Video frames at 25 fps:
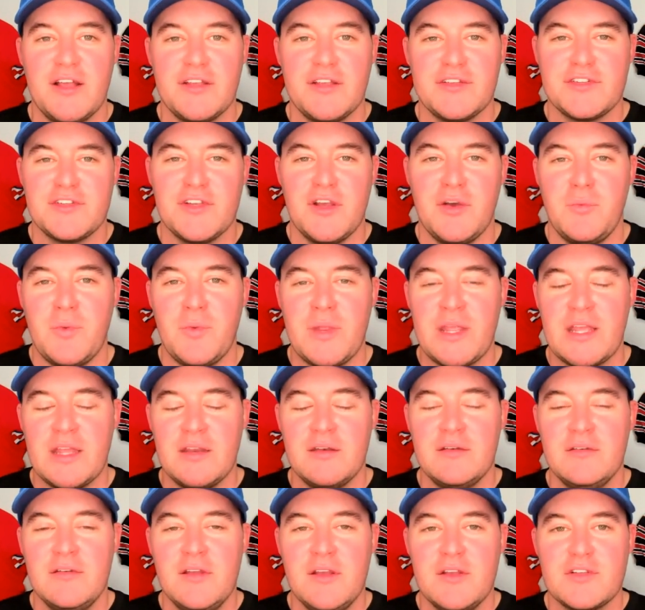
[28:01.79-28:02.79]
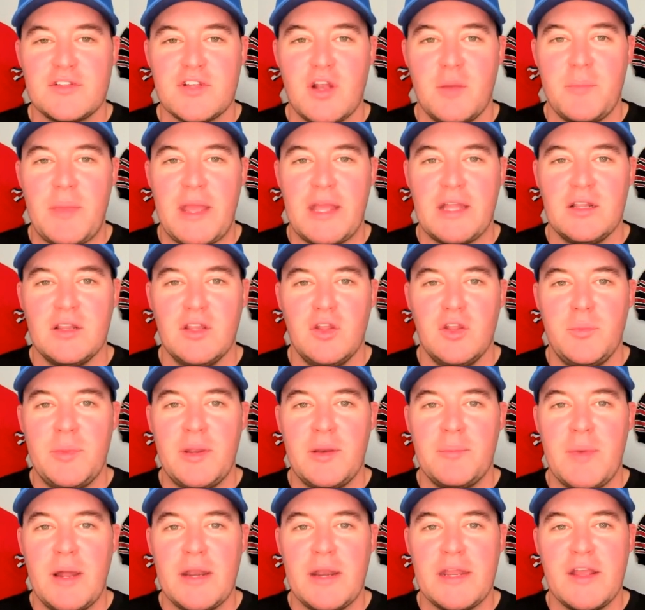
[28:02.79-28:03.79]
so we can start making a little bit
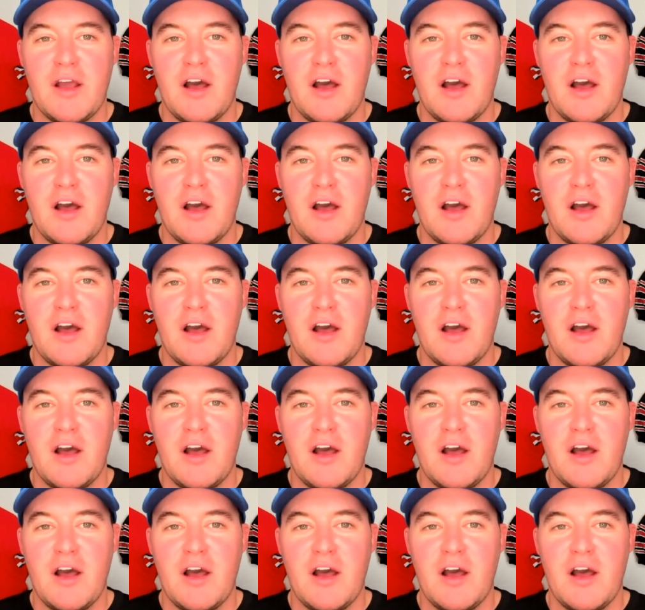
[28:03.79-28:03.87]
of money